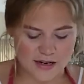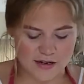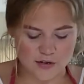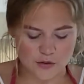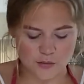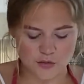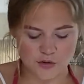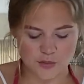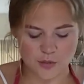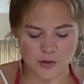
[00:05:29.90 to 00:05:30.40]
end
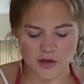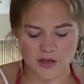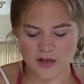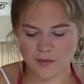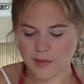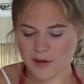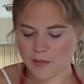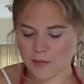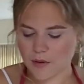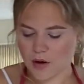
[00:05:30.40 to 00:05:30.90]
up just putting a
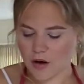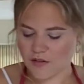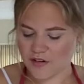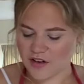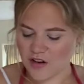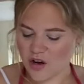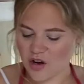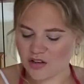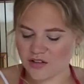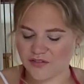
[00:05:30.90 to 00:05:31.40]
bit more
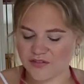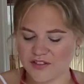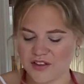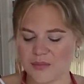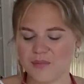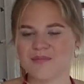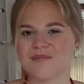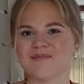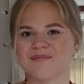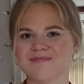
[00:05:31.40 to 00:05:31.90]
in all of
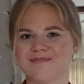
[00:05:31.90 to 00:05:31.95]
them.